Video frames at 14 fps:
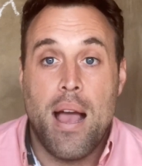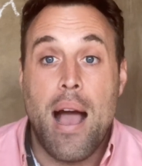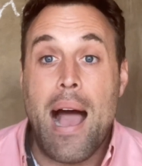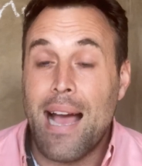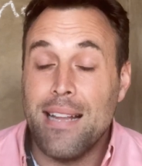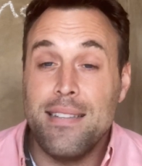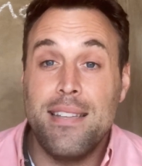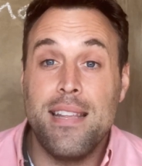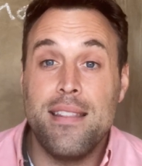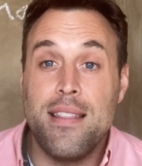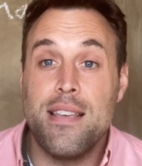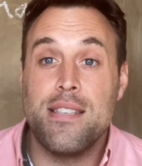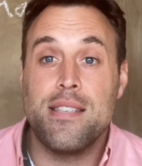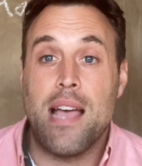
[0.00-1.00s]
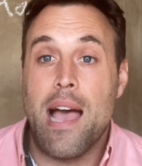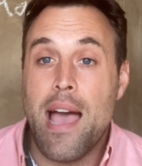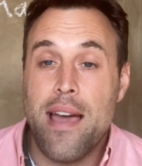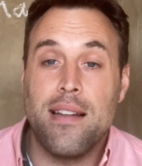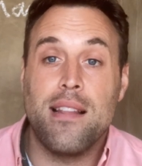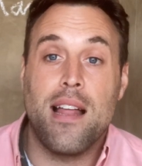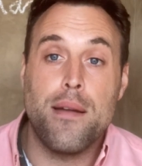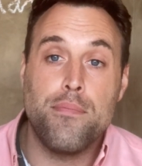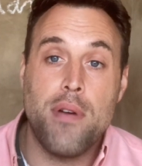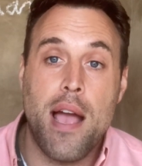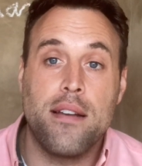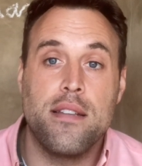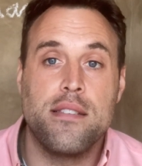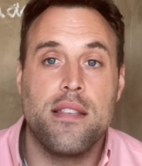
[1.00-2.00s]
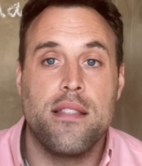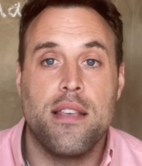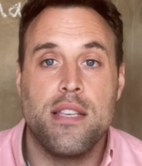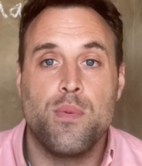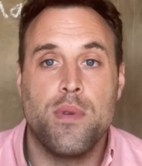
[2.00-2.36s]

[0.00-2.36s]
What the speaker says: I did this, I had a lot of practice at this